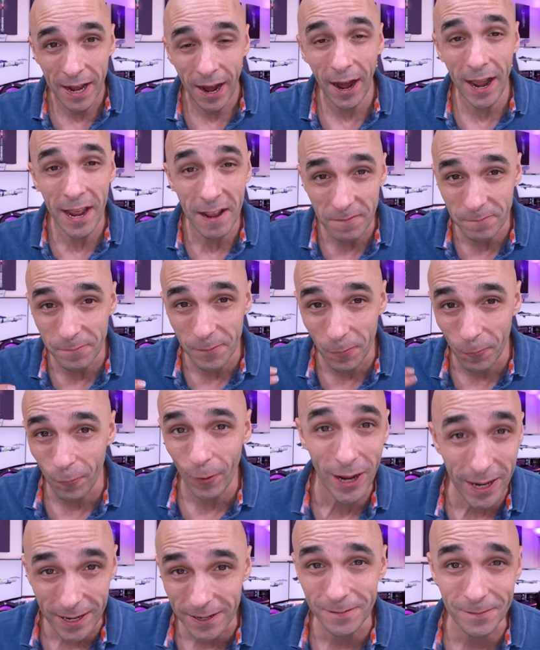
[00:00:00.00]
I have been
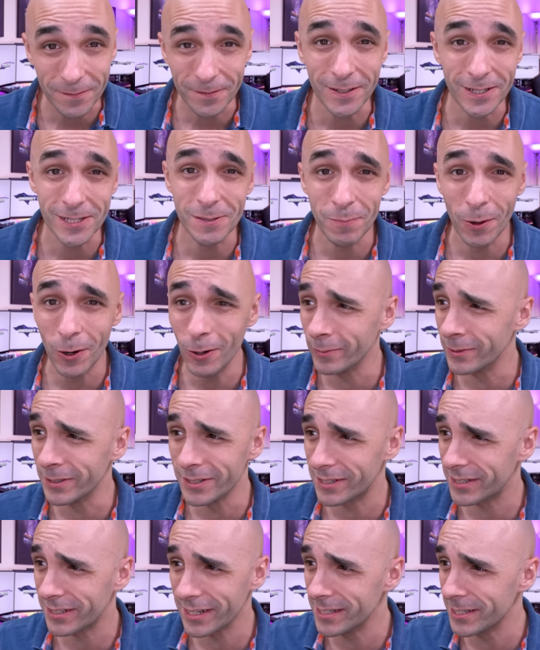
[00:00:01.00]
waiting for this
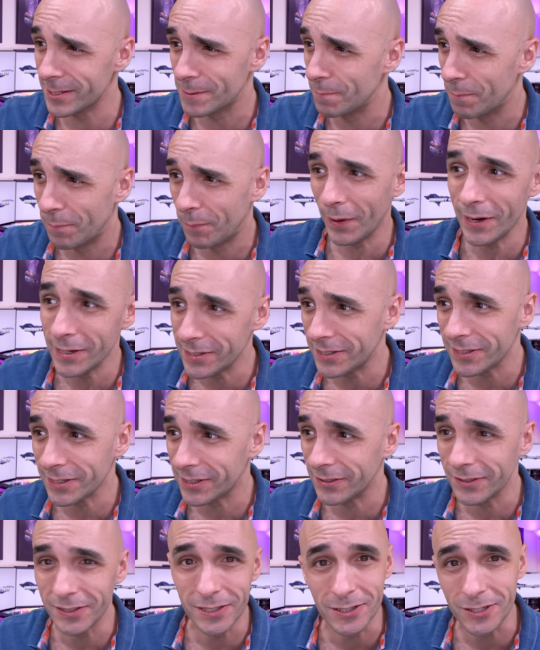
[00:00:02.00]
moment since
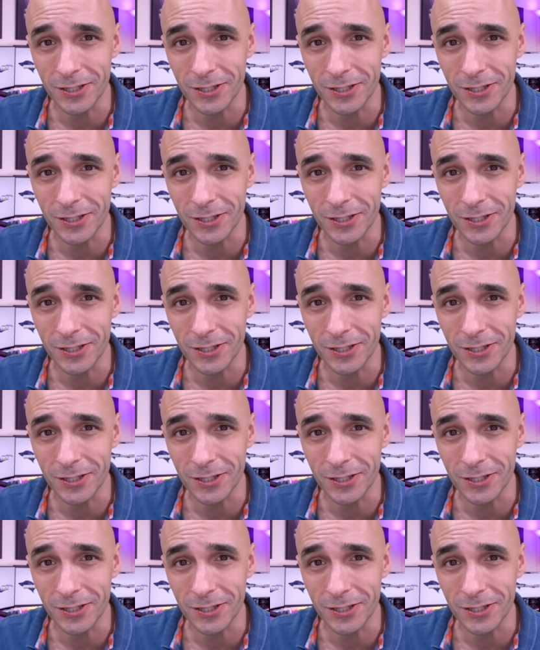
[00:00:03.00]
basically